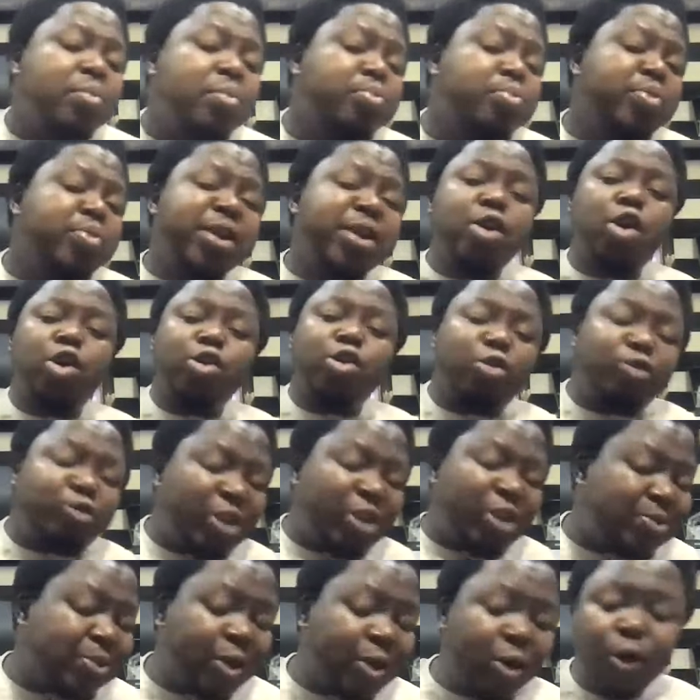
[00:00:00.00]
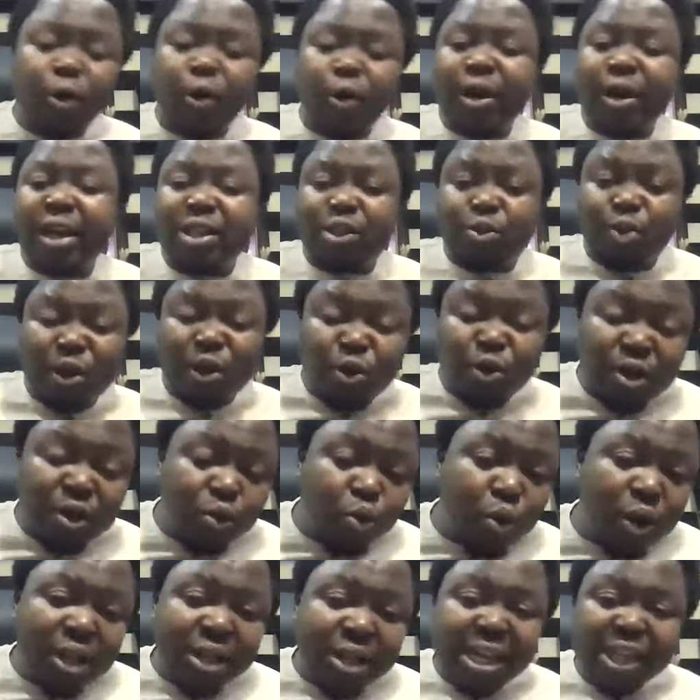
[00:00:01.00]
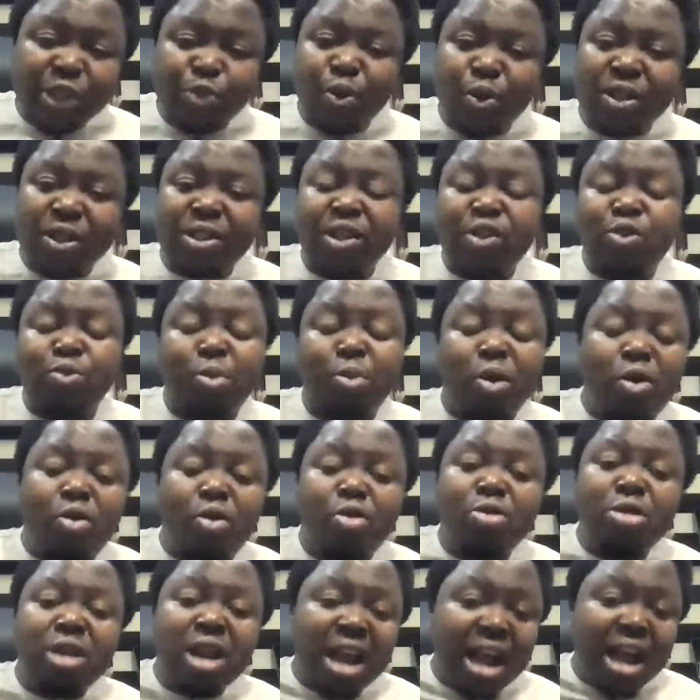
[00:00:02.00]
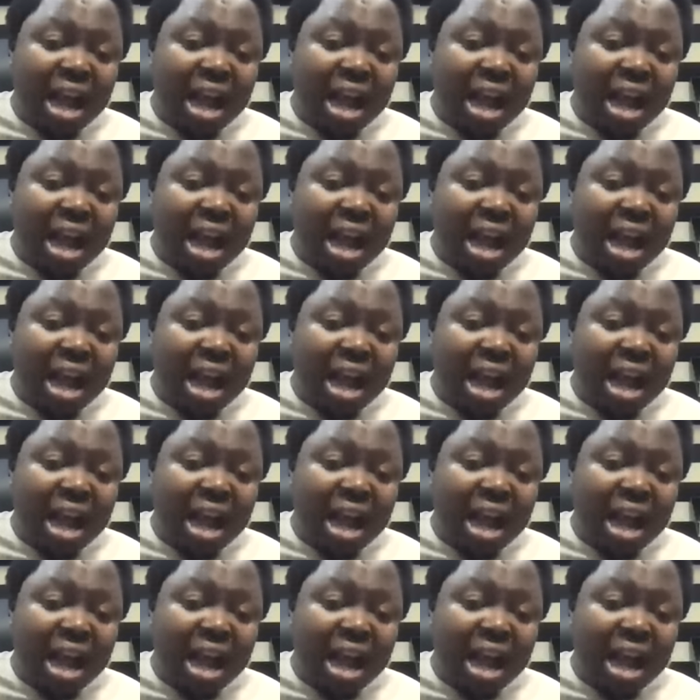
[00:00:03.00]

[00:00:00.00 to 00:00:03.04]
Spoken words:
Bring all your friends, bring all your guests. We're doing Wellness Wednesday tomorrow.